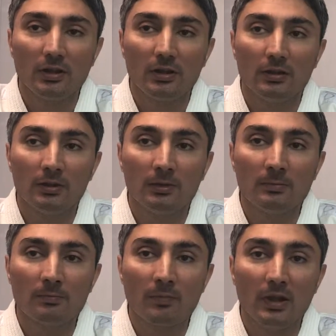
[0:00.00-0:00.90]

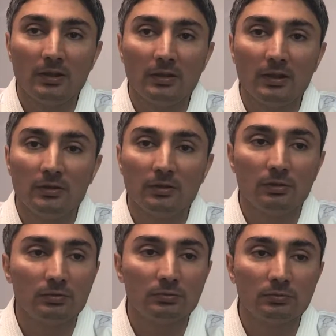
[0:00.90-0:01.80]
Um, and then, you
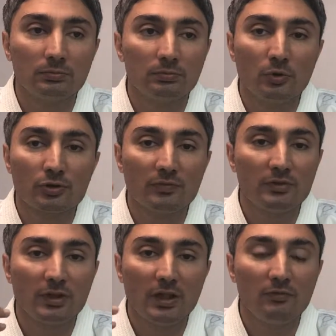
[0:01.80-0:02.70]
know, most of the
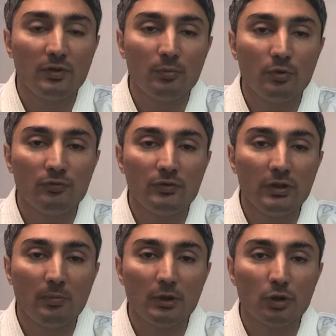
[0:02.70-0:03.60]
time we remove the
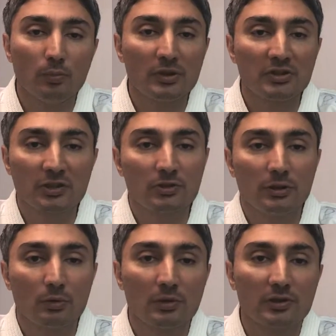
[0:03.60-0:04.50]
hematomas,
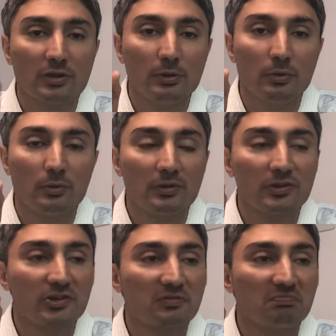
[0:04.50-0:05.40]
extradural,
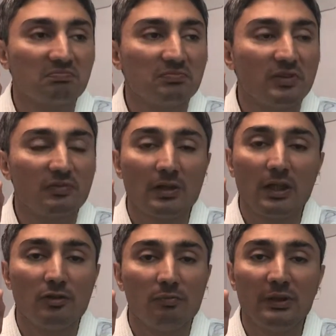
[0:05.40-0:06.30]
subdurals, different
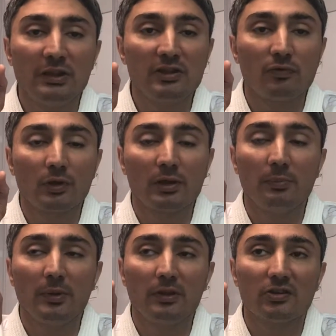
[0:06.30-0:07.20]
kind of bleeds for
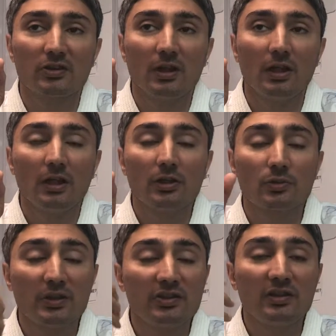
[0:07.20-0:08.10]
clippings.
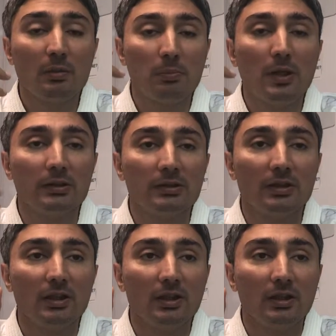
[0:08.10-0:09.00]
So I see the blood.
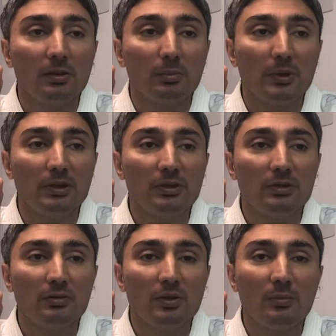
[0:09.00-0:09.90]
But you
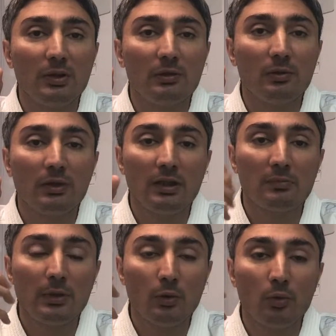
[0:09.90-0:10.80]
know, I mean, looking
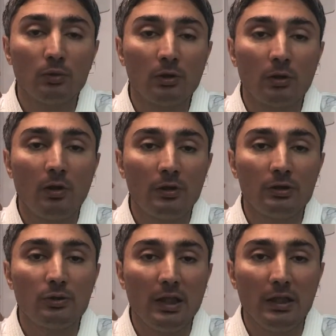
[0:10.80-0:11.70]
at my own clot
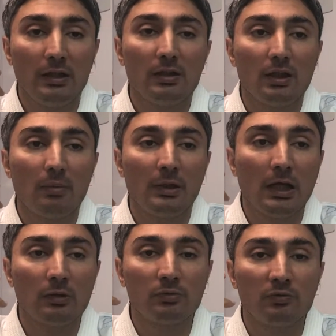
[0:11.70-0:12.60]
today coming
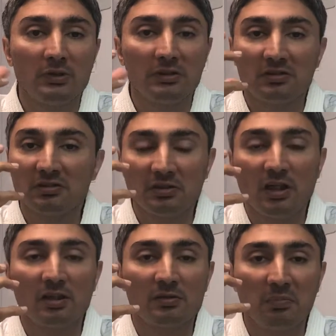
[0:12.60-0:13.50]
out with
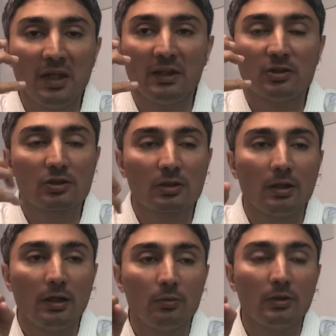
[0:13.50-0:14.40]
dark blackish
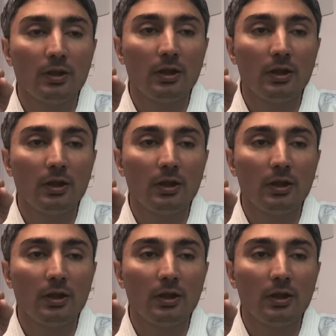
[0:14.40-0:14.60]
cloud,